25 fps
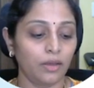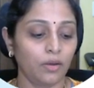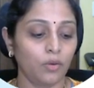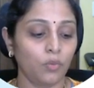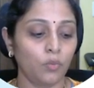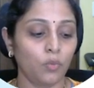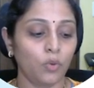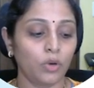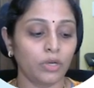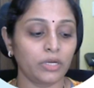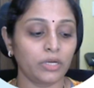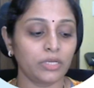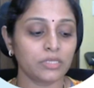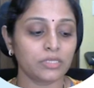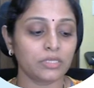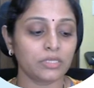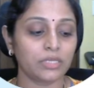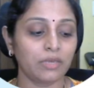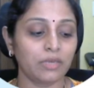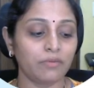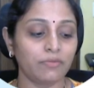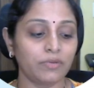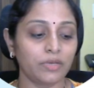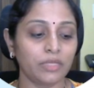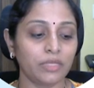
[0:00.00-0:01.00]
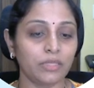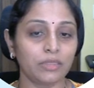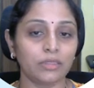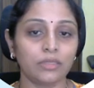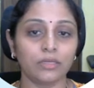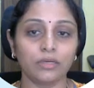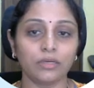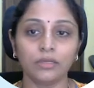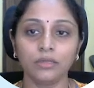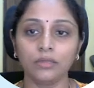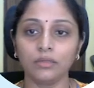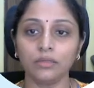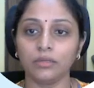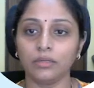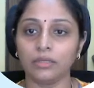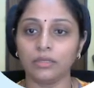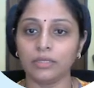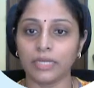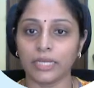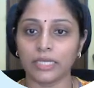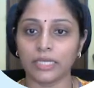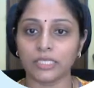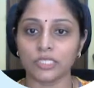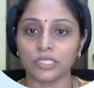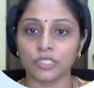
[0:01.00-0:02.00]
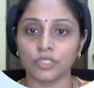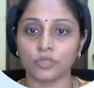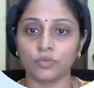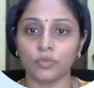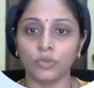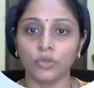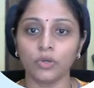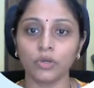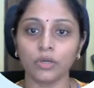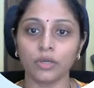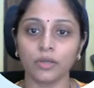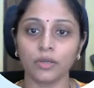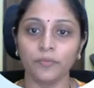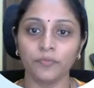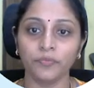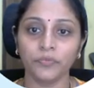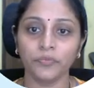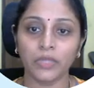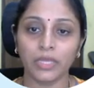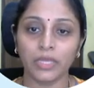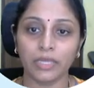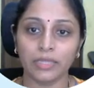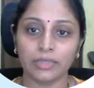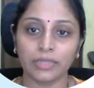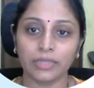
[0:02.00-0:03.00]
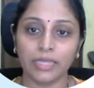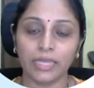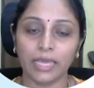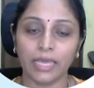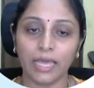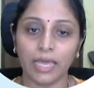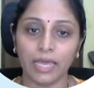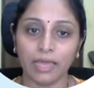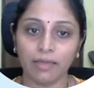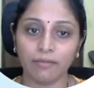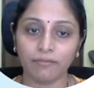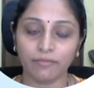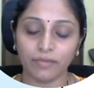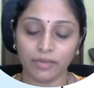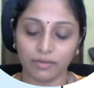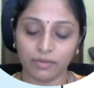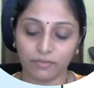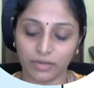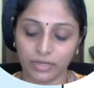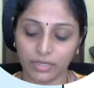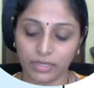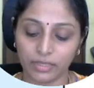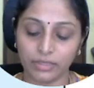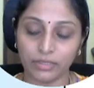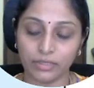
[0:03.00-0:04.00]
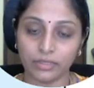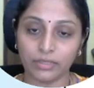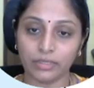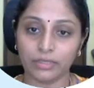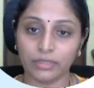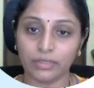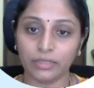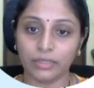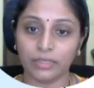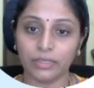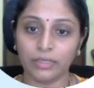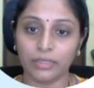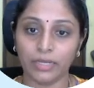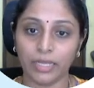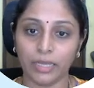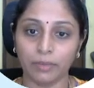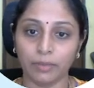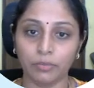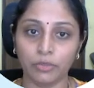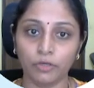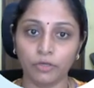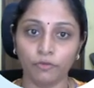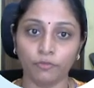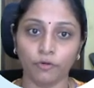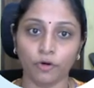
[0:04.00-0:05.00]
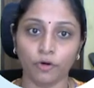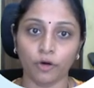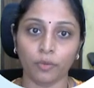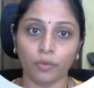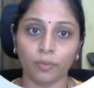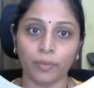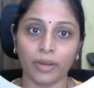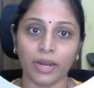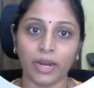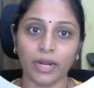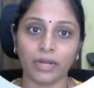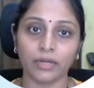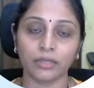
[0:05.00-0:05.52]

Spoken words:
what is given in the textbook. They have given in the table format